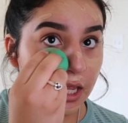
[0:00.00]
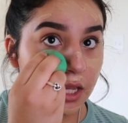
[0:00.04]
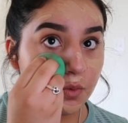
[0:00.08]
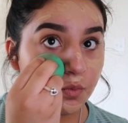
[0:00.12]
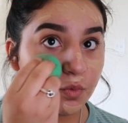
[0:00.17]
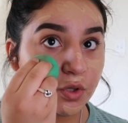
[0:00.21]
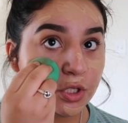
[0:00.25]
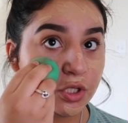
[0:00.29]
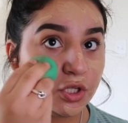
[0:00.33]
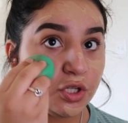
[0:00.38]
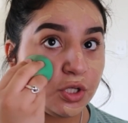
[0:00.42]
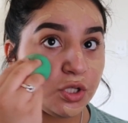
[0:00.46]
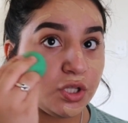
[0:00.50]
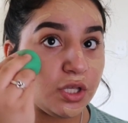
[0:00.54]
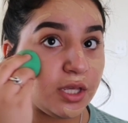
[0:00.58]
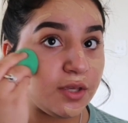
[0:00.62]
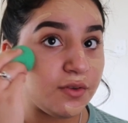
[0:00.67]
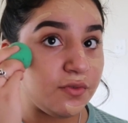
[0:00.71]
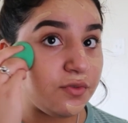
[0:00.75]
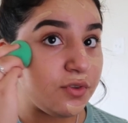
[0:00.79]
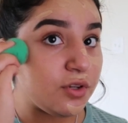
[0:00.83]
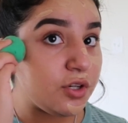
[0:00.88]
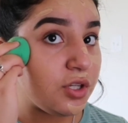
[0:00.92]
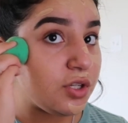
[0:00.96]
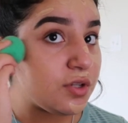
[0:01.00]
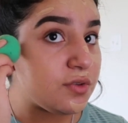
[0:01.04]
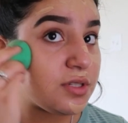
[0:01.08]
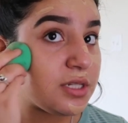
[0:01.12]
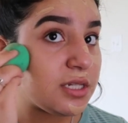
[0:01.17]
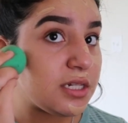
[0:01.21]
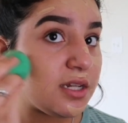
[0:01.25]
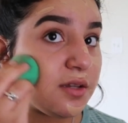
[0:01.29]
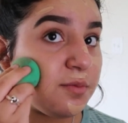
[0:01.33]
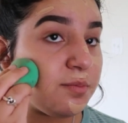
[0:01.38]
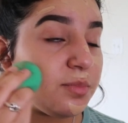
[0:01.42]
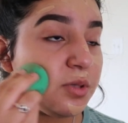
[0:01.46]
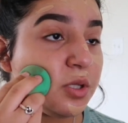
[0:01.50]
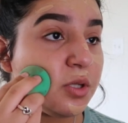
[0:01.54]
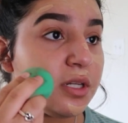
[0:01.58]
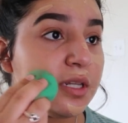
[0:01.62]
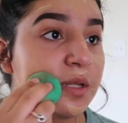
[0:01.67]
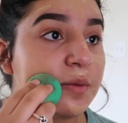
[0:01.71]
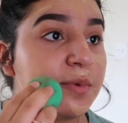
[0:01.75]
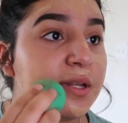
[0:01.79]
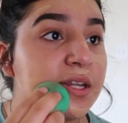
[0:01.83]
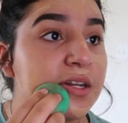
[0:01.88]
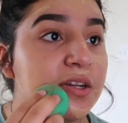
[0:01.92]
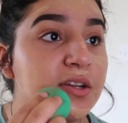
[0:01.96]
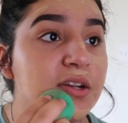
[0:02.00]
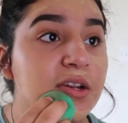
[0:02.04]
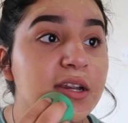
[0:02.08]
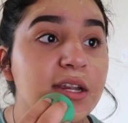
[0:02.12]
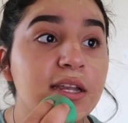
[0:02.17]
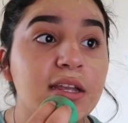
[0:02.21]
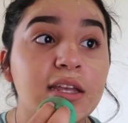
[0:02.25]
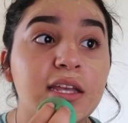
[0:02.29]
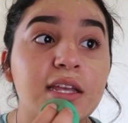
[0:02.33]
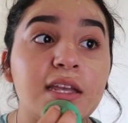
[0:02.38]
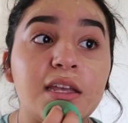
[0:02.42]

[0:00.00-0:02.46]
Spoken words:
and if you're using a beauty blender,